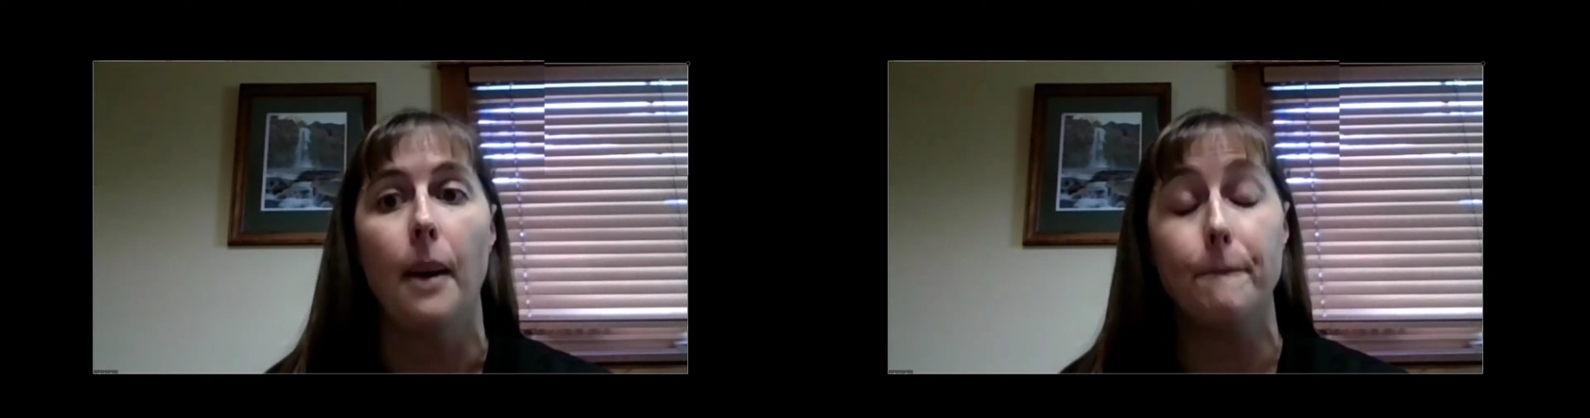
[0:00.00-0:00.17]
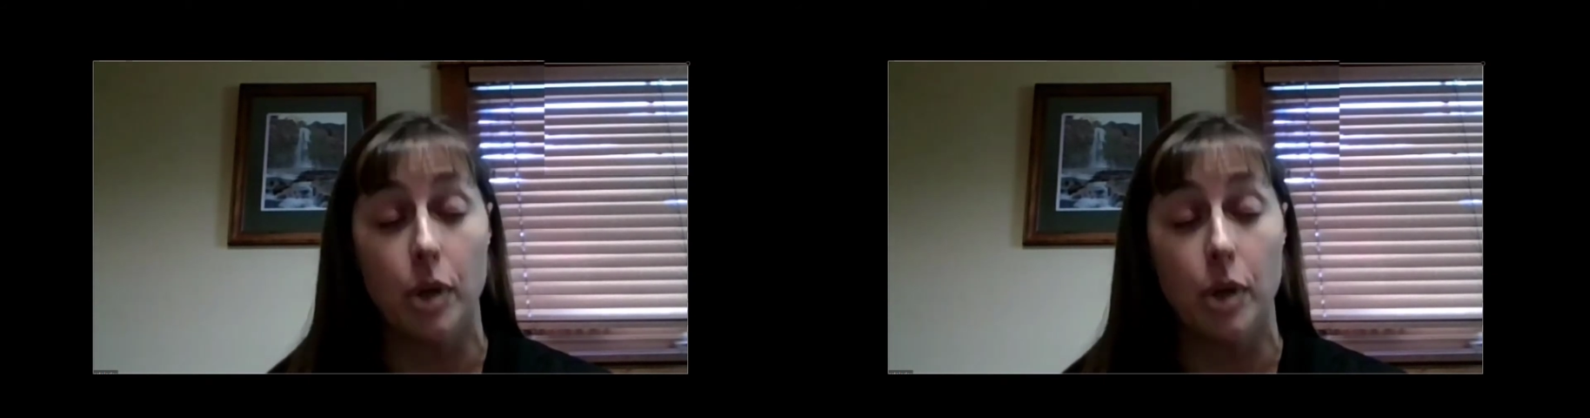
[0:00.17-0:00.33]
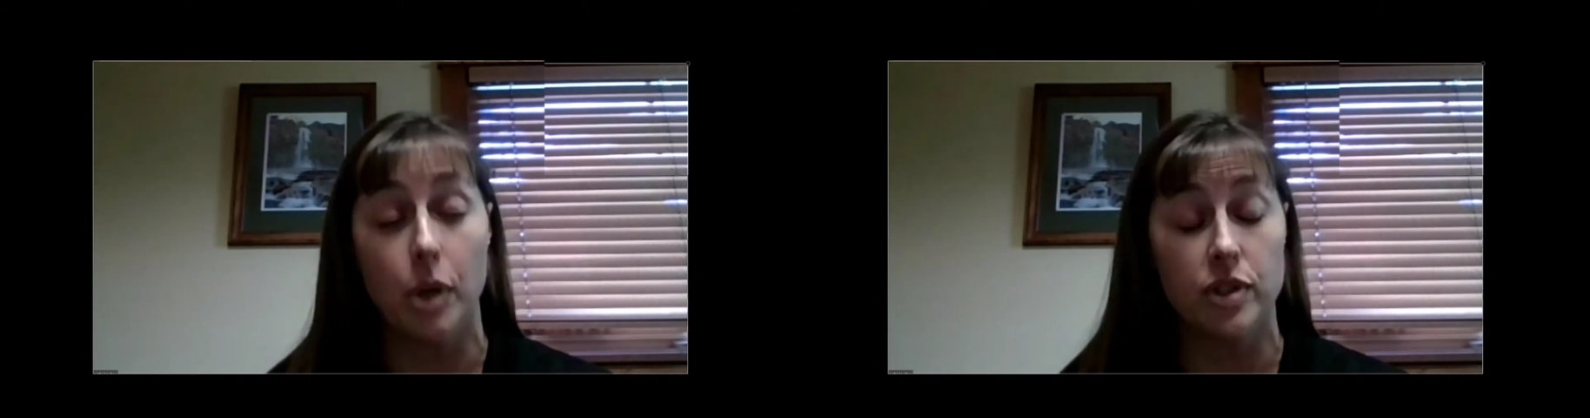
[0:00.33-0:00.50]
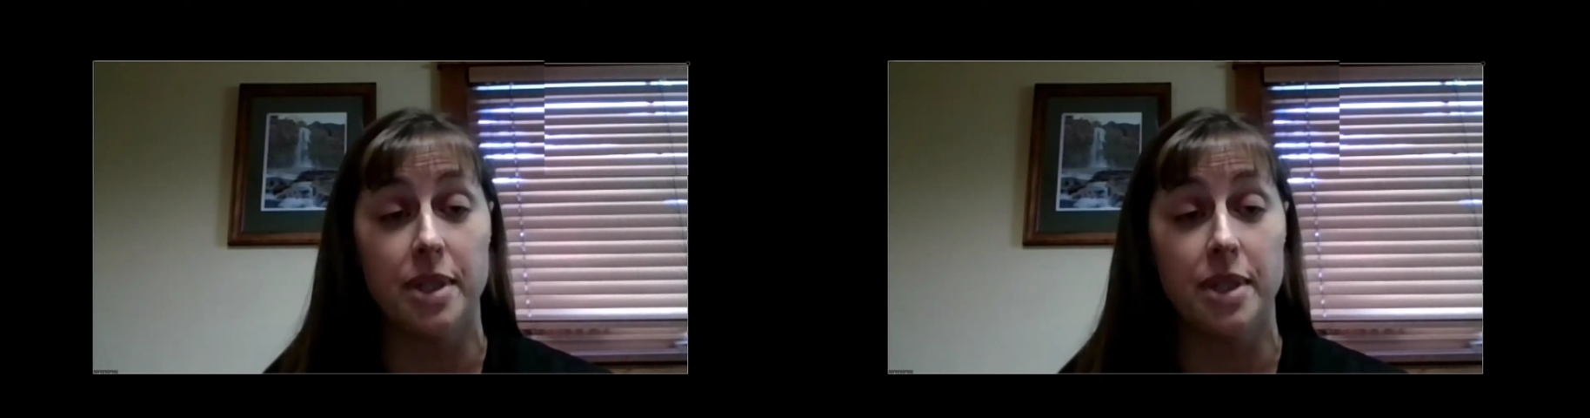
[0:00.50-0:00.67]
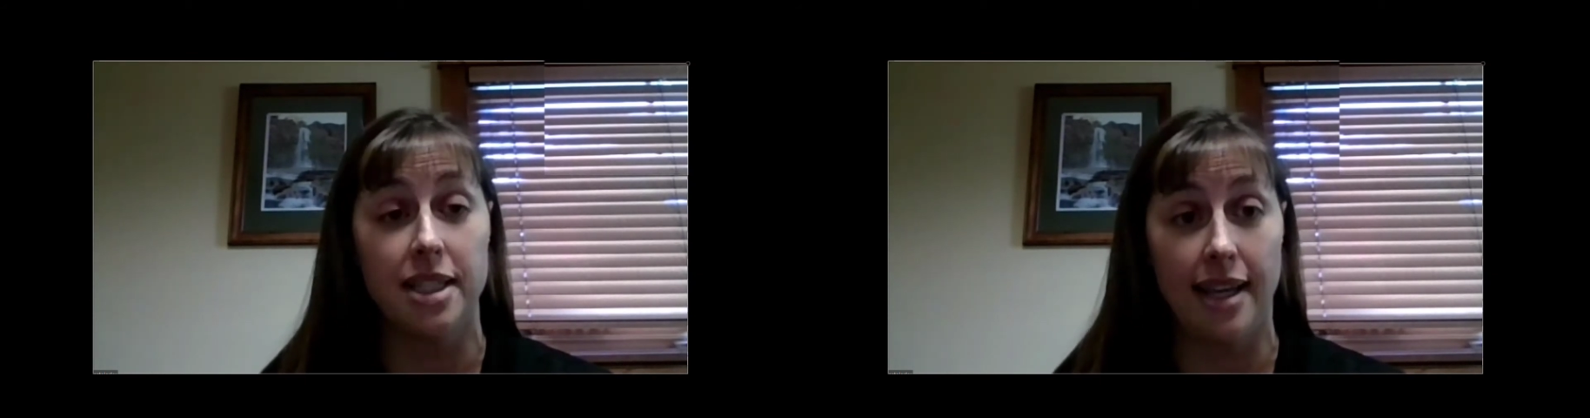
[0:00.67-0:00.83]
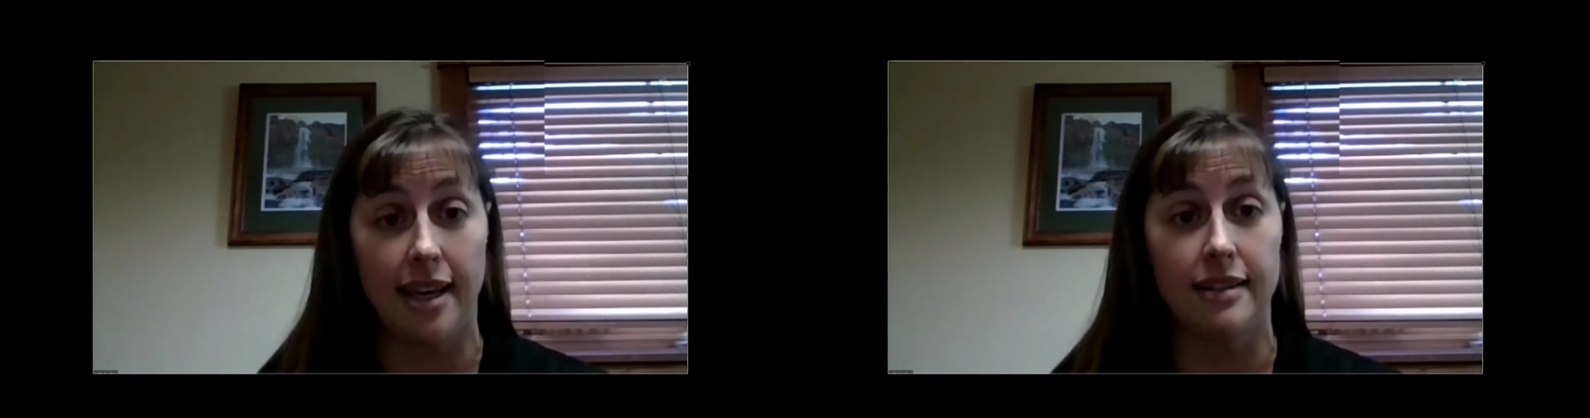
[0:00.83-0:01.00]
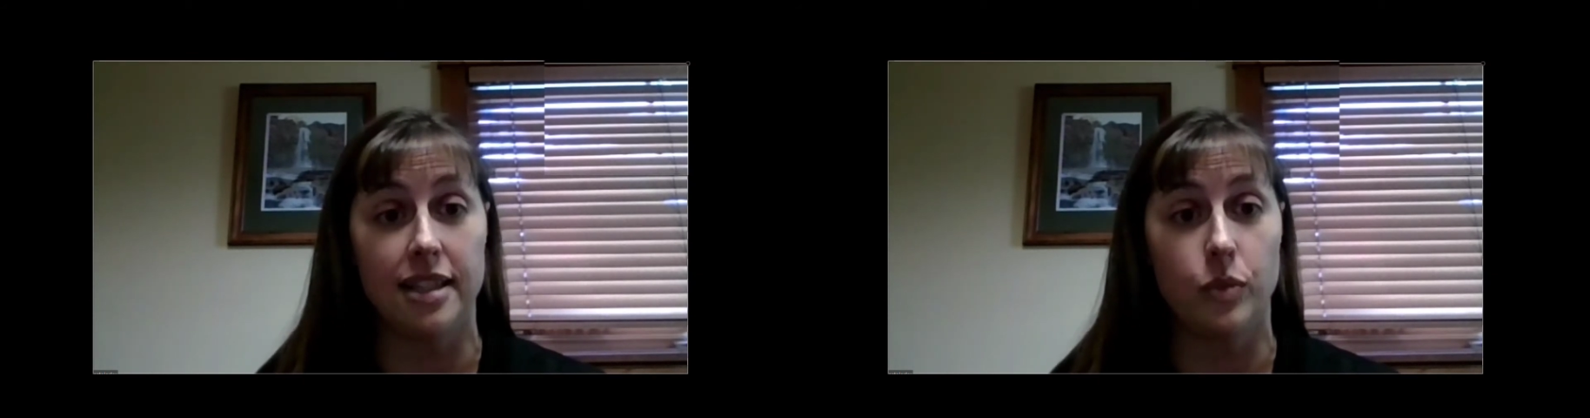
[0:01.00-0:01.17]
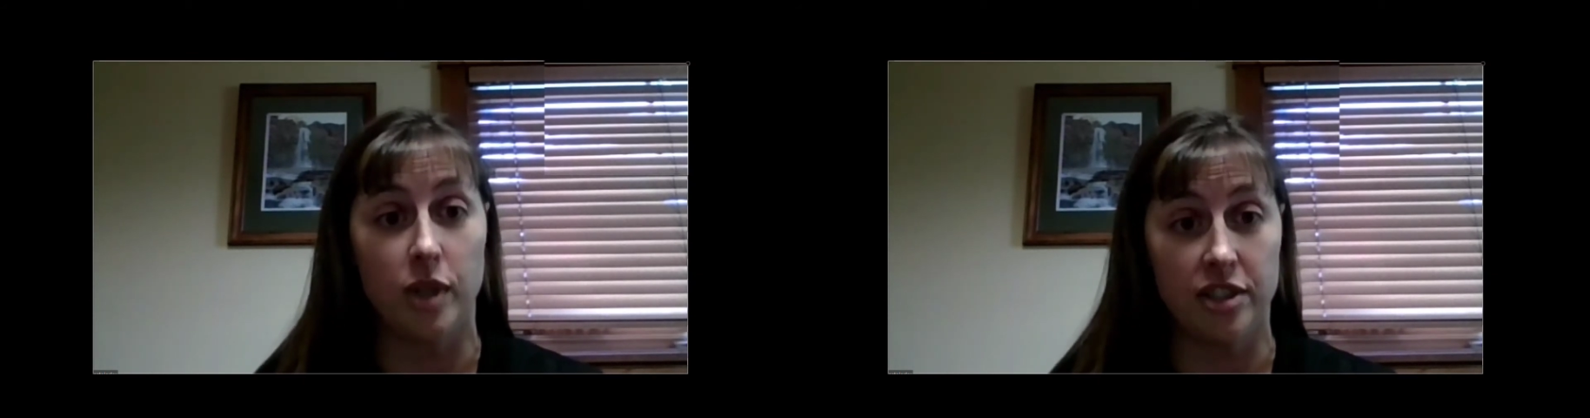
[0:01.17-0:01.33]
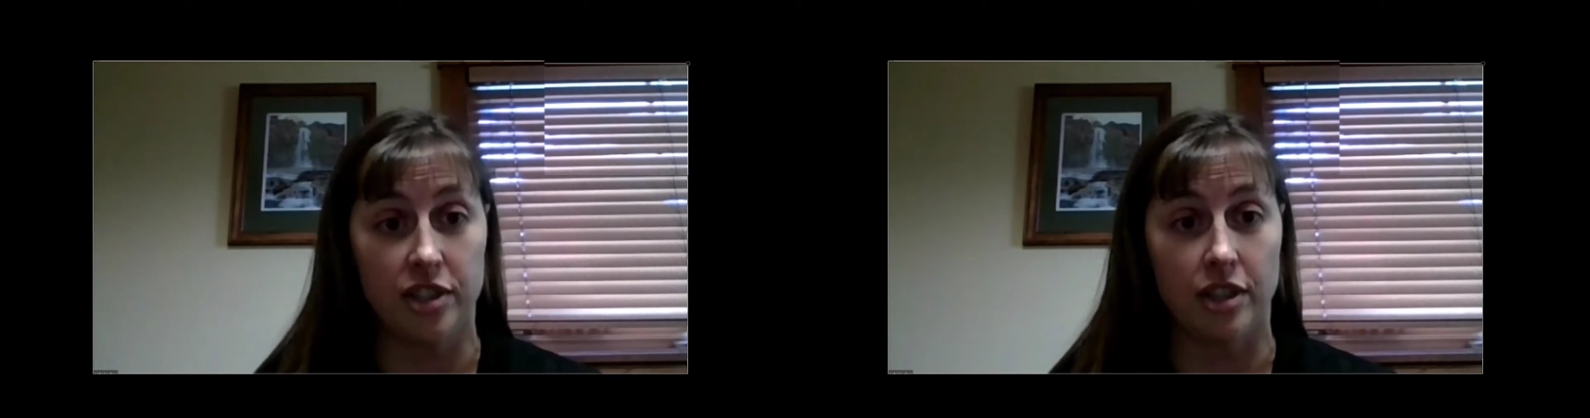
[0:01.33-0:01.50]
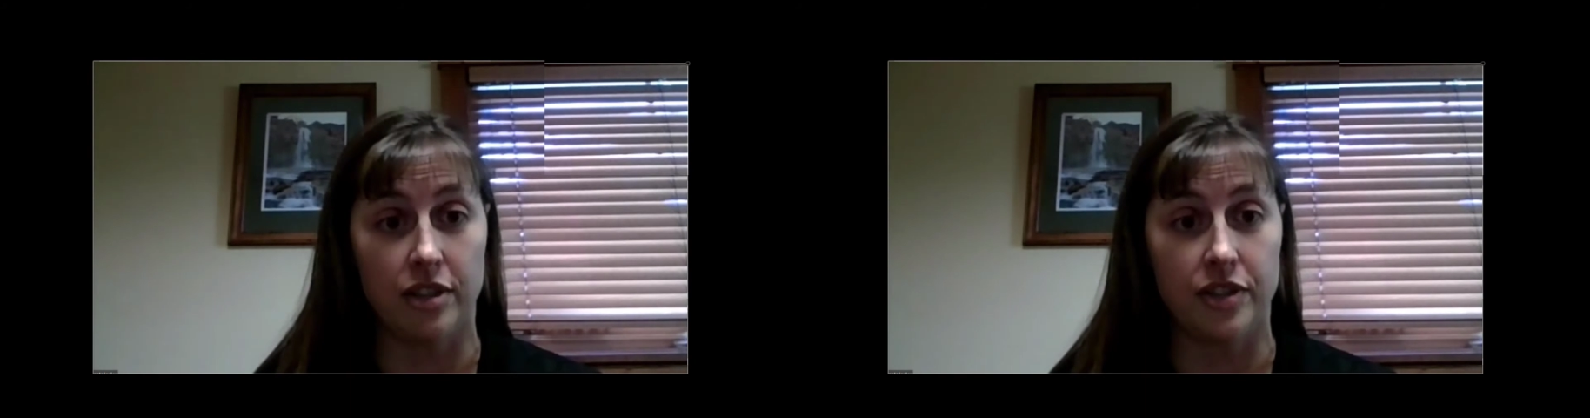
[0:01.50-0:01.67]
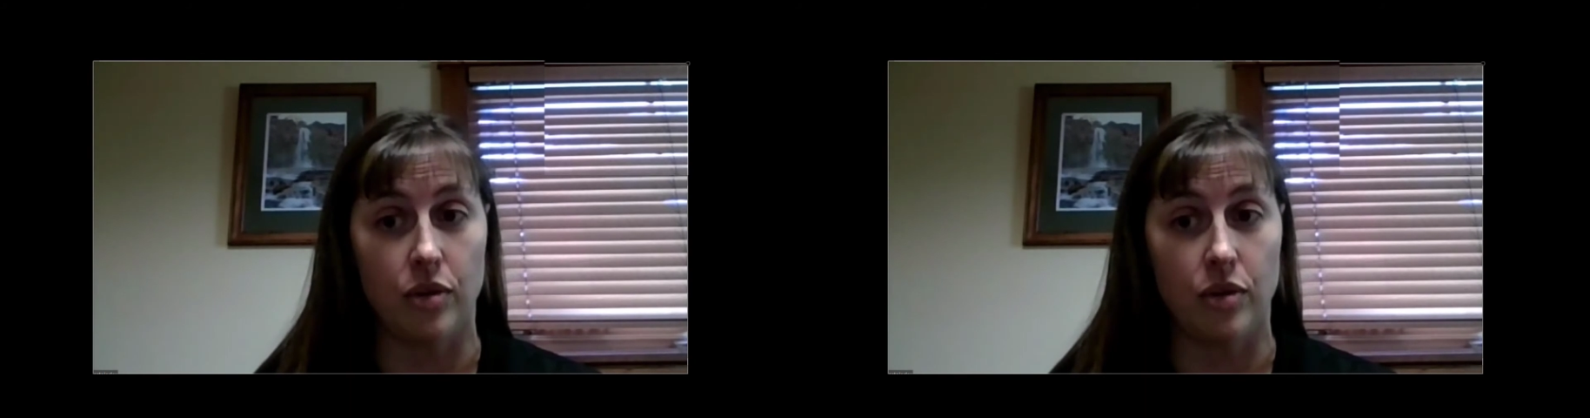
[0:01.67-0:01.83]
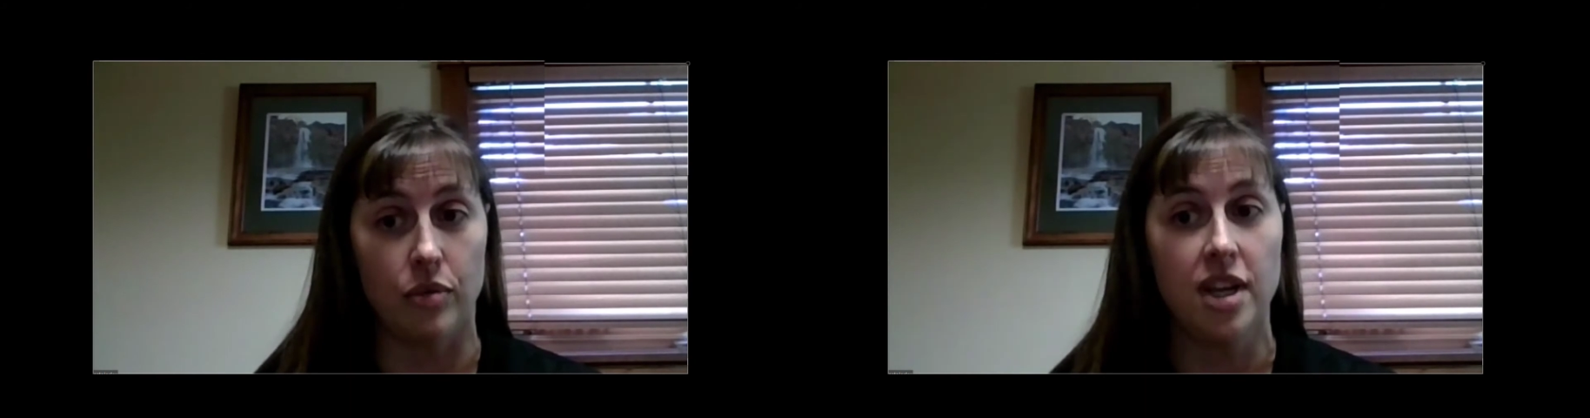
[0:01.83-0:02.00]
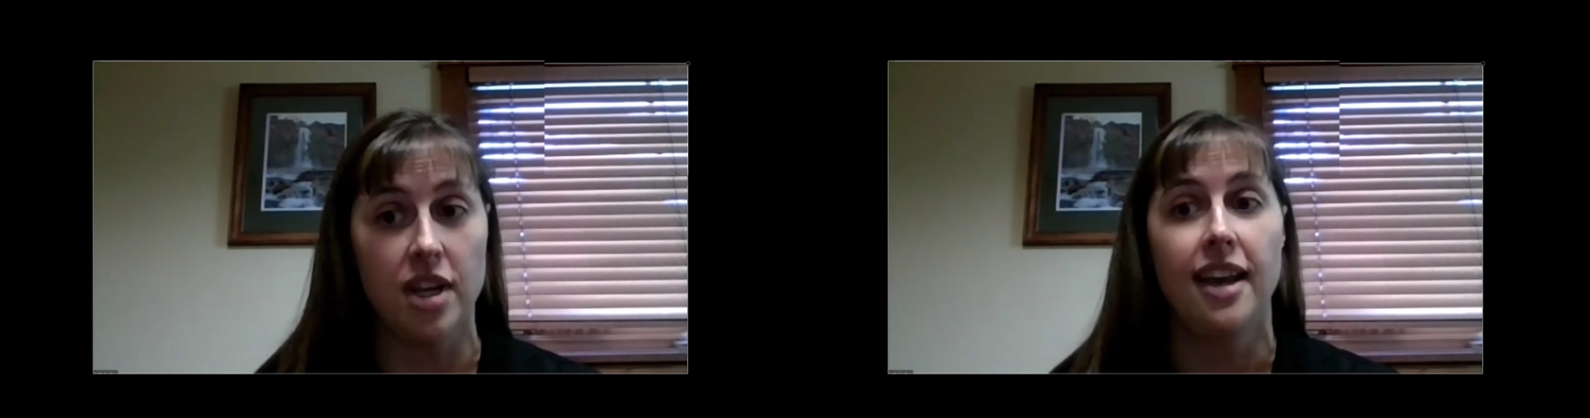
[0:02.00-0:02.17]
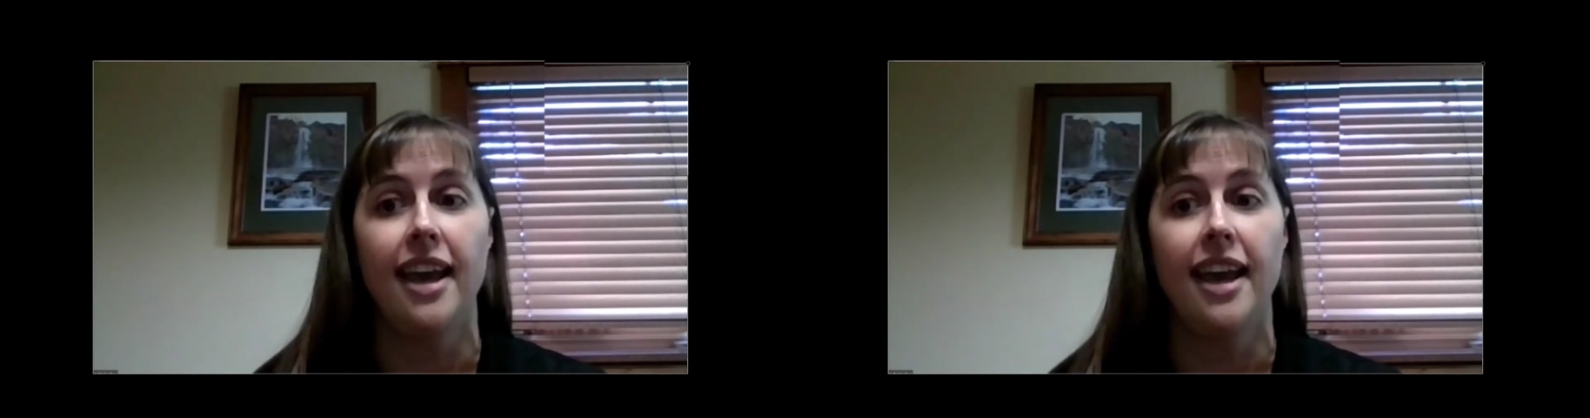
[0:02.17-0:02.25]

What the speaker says: Bozeman, Helena, and West Yellowstone,